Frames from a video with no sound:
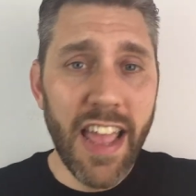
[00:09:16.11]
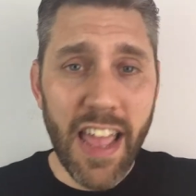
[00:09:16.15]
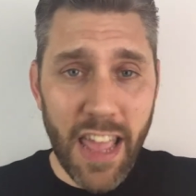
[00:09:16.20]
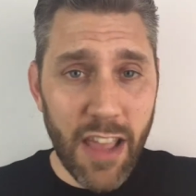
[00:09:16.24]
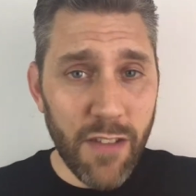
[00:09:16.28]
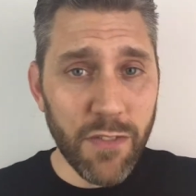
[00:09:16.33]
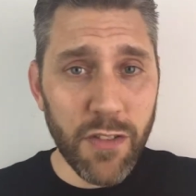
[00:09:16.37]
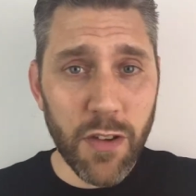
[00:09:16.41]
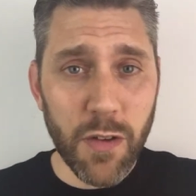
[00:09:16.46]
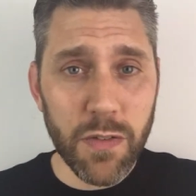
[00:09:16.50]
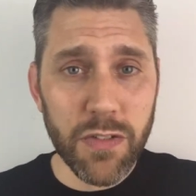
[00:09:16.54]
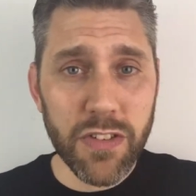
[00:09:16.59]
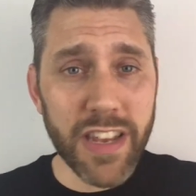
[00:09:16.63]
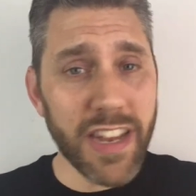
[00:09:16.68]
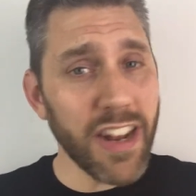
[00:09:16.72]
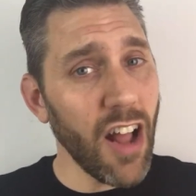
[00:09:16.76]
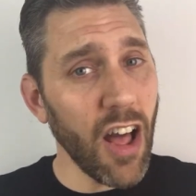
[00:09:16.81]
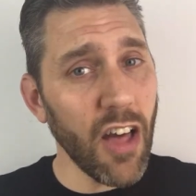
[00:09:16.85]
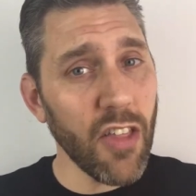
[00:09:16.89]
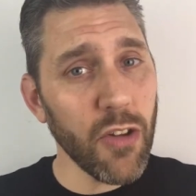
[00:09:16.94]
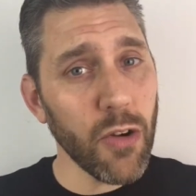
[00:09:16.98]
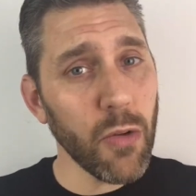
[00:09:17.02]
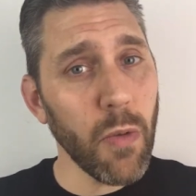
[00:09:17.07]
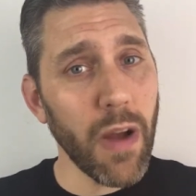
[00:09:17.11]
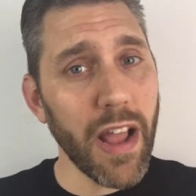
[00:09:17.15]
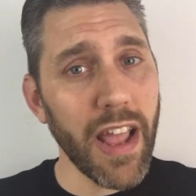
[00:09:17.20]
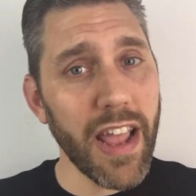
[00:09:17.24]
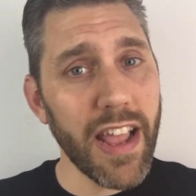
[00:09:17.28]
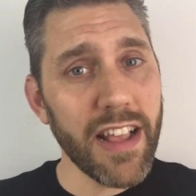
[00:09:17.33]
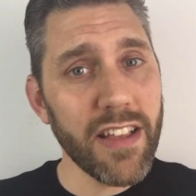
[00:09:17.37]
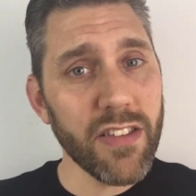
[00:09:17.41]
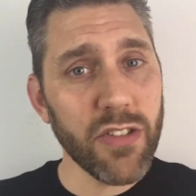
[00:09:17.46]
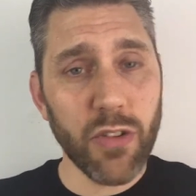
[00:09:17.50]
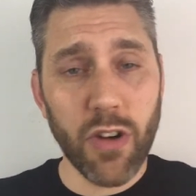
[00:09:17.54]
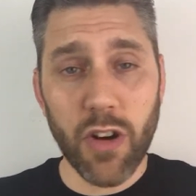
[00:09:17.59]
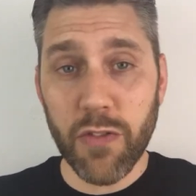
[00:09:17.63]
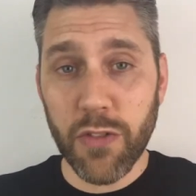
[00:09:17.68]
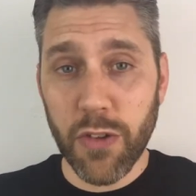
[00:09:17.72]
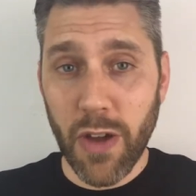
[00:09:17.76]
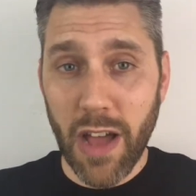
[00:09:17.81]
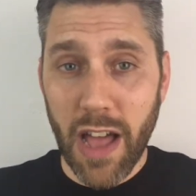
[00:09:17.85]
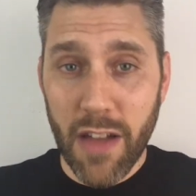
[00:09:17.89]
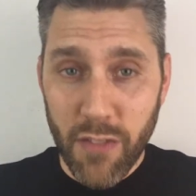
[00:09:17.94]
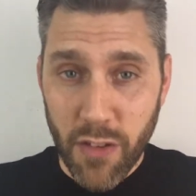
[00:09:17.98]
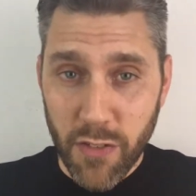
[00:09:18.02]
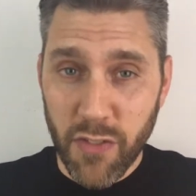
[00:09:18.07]
If you've seen other ways, or if you
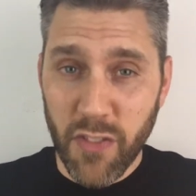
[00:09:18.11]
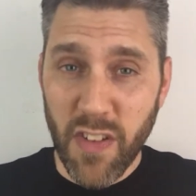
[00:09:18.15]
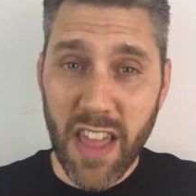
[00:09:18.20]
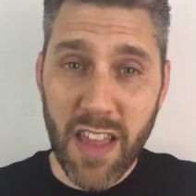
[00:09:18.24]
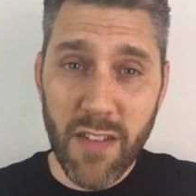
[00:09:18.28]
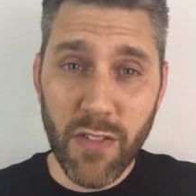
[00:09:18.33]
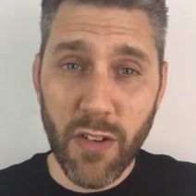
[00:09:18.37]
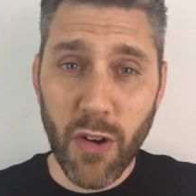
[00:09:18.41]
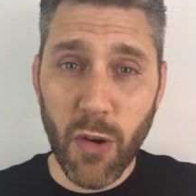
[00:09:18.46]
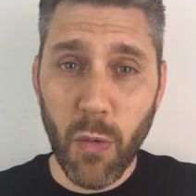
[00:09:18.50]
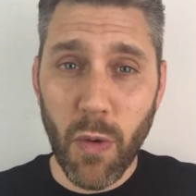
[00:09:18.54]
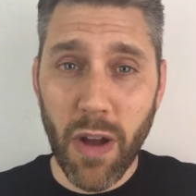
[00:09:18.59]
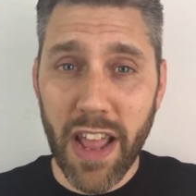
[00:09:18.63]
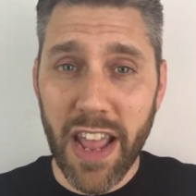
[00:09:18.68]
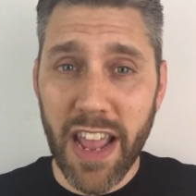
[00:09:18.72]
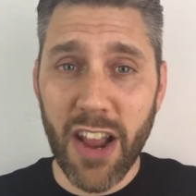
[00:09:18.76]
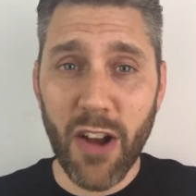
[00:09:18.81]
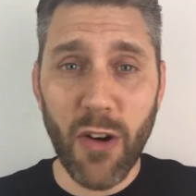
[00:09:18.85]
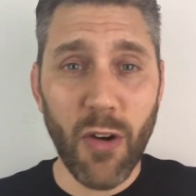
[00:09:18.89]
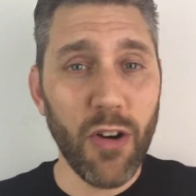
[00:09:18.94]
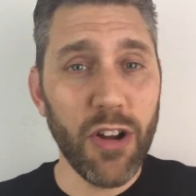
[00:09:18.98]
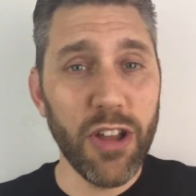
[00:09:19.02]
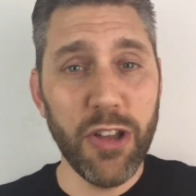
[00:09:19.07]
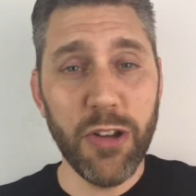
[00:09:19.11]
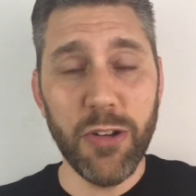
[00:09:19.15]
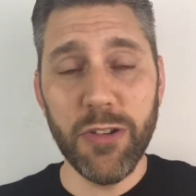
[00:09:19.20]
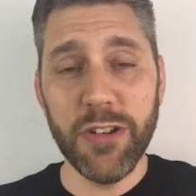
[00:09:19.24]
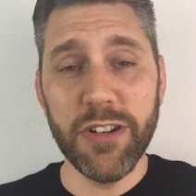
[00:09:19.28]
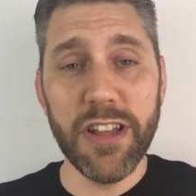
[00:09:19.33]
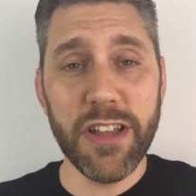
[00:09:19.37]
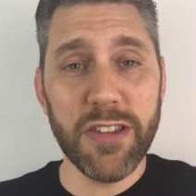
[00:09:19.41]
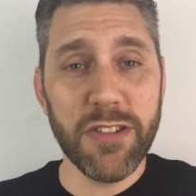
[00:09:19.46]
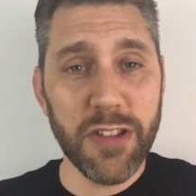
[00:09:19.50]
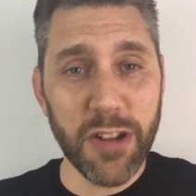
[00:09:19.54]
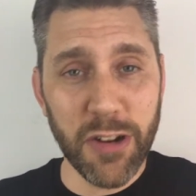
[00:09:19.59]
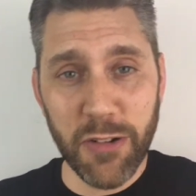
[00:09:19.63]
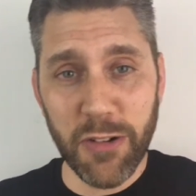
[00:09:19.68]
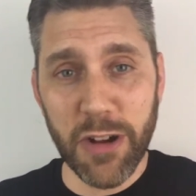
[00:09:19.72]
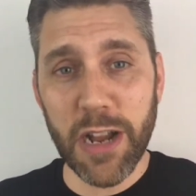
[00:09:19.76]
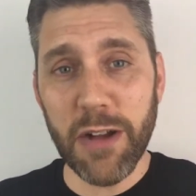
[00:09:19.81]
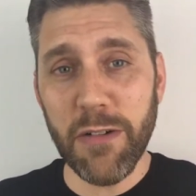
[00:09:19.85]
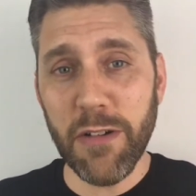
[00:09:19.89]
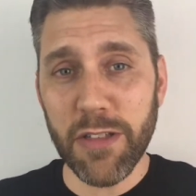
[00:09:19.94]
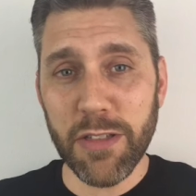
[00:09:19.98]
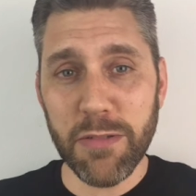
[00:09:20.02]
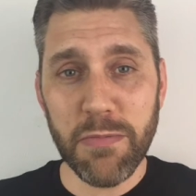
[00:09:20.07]
have a favorite way, or you
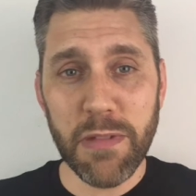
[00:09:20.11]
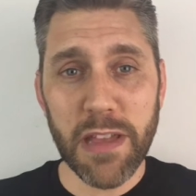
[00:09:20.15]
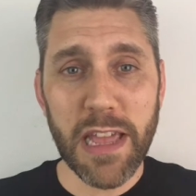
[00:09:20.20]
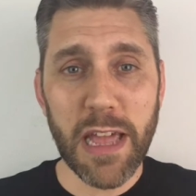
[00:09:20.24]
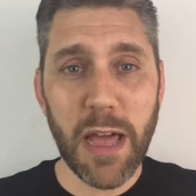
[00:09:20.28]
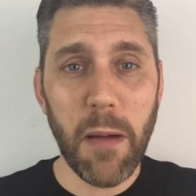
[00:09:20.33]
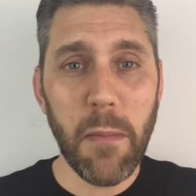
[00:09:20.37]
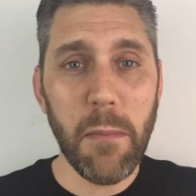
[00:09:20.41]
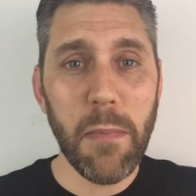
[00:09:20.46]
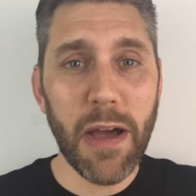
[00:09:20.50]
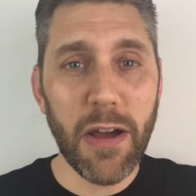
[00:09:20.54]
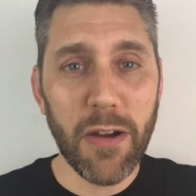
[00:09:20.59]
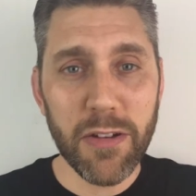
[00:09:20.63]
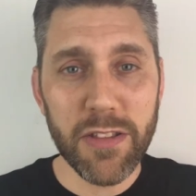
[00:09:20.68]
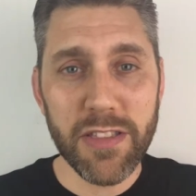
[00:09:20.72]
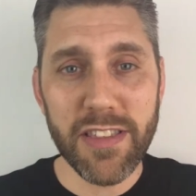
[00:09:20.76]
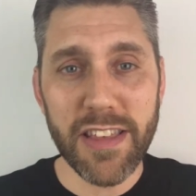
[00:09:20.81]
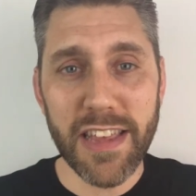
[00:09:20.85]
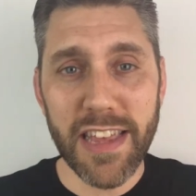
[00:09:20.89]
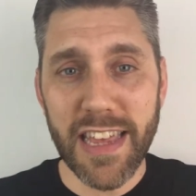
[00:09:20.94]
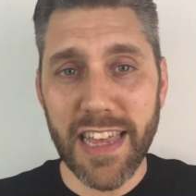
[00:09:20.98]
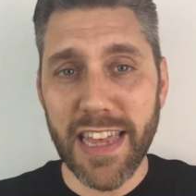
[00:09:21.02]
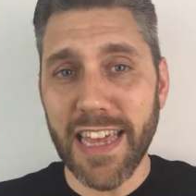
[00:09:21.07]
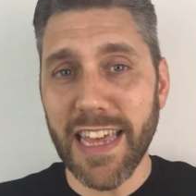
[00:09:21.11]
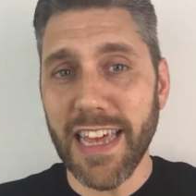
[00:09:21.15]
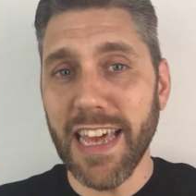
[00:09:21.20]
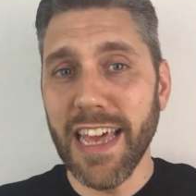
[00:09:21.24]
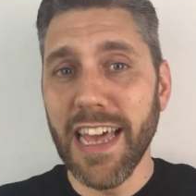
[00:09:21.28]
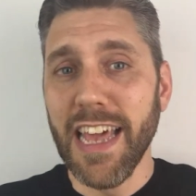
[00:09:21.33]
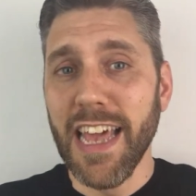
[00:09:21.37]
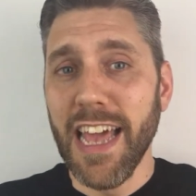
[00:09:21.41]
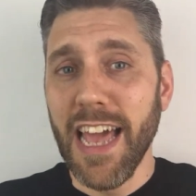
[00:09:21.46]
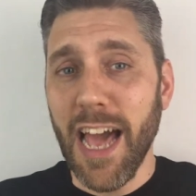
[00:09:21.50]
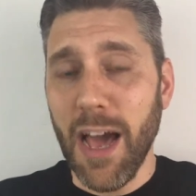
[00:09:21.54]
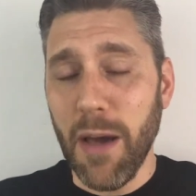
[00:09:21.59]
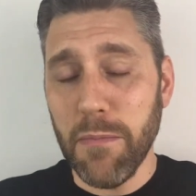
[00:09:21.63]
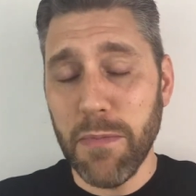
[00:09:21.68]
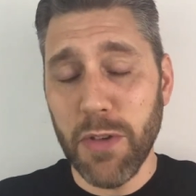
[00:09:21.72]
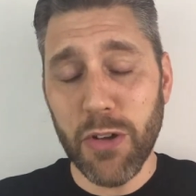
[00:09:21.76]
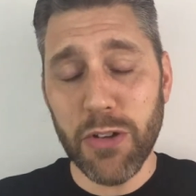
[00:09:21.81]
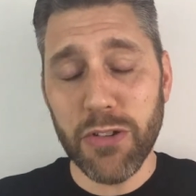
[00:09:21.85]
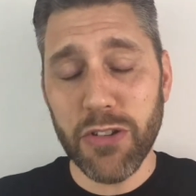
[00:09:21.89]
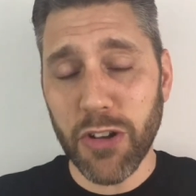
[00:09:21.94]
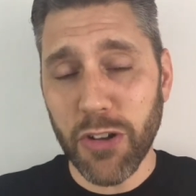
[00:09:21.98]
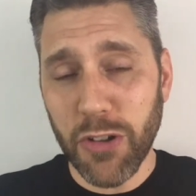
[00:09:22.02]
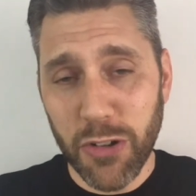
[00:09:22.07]
disagree with me about the
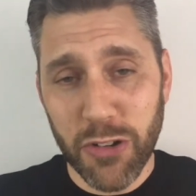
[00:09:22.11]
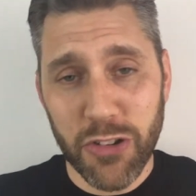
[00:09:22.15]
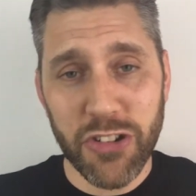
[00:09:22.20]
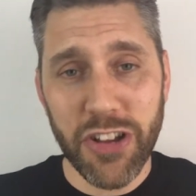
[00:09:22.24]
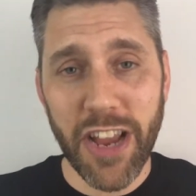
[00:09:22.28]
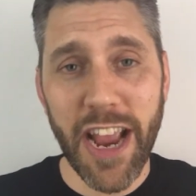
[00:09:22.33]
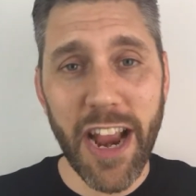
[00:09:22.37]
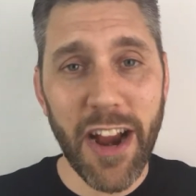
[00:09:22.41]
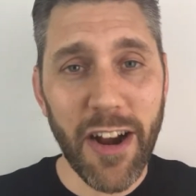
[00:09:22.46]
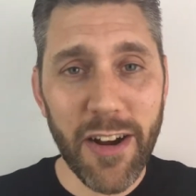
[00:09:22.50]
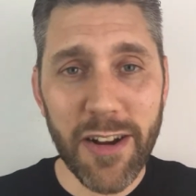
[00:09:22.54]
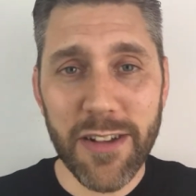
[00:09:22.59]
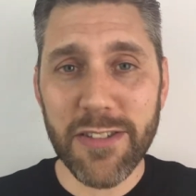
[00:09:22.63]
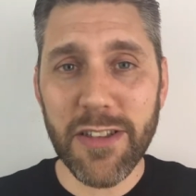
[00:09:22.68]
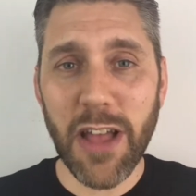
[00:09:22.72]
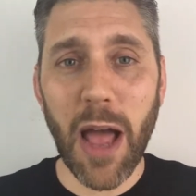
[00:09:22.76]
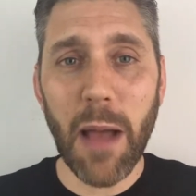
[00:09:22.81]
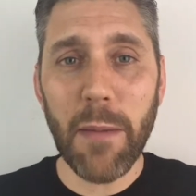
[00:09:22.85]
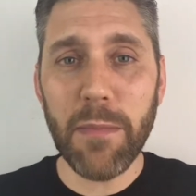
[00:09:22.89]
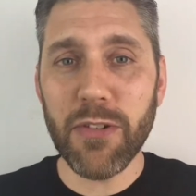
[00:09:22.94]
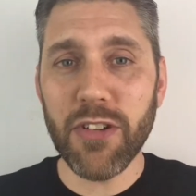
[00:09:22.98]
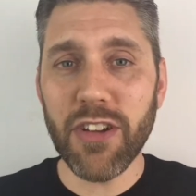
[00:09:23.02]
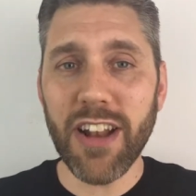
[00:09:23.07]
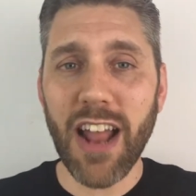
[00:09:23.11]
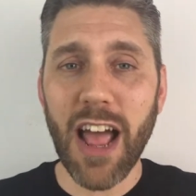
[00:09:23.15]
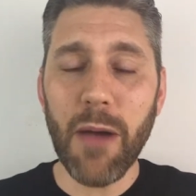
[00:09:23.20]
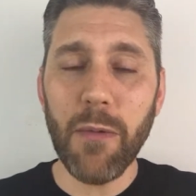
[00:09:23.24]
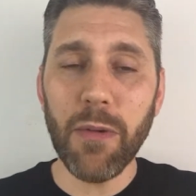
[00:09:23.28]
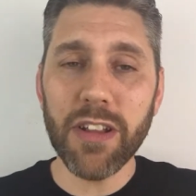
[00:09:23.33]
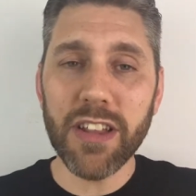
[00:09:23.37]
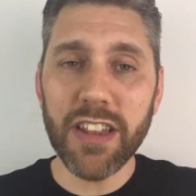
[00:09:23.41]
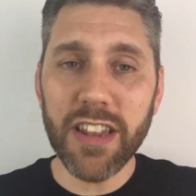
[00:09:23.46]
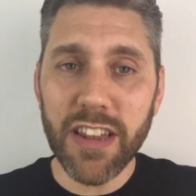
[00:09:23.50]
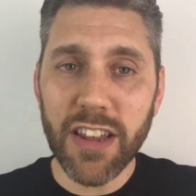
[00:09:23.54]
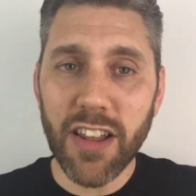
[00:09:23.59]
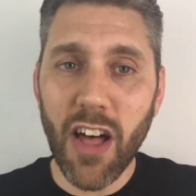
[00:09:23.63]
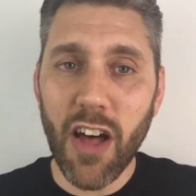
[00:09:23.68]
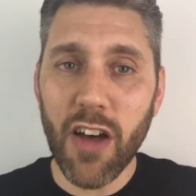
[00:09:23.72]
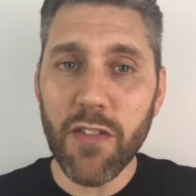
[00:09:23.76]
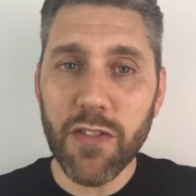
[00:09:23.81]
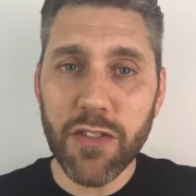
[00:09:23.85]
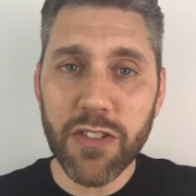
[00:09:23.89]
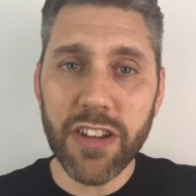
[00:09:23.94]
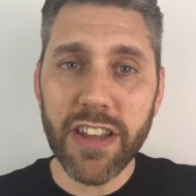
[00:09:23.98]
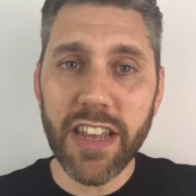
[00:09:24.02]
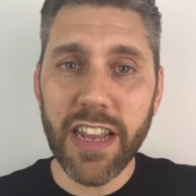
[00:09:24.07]
musical chairs option, I would
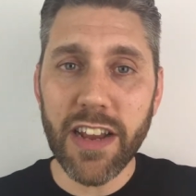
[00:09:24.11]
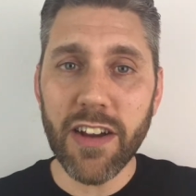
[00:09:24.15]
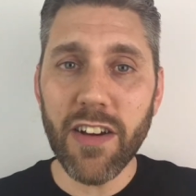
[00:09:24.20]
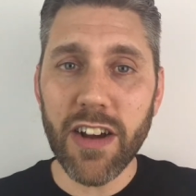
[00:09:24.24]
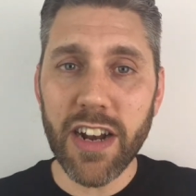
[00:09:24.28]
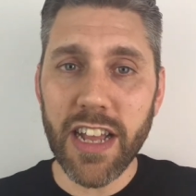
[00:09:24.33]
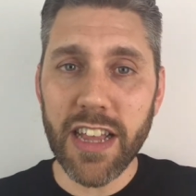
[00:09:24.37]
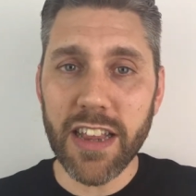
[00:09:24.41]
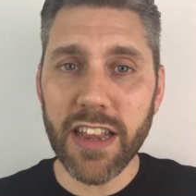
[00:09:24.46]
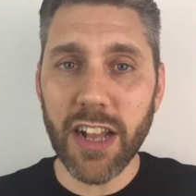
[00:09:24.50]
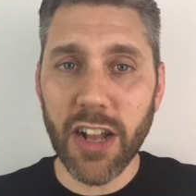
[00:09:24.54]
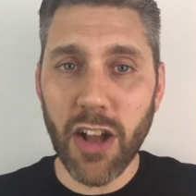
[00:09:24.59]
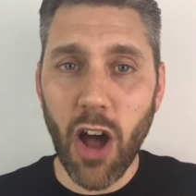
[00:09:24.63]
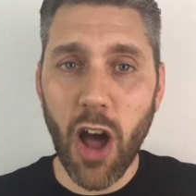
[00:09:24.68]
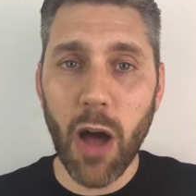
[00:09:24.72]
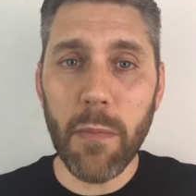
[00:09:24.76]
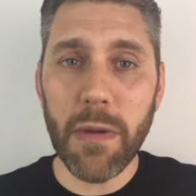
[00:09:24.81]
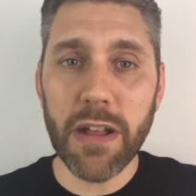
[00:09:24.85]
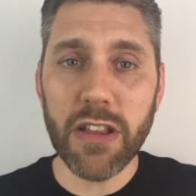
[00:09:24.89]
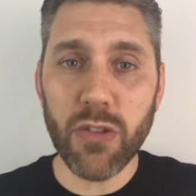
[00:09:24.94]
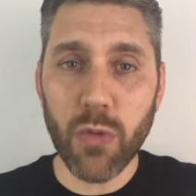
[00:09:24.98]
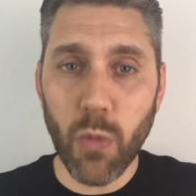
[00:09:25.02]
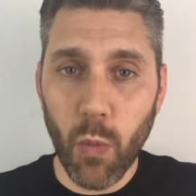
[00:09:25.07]
love to hear it in the comments.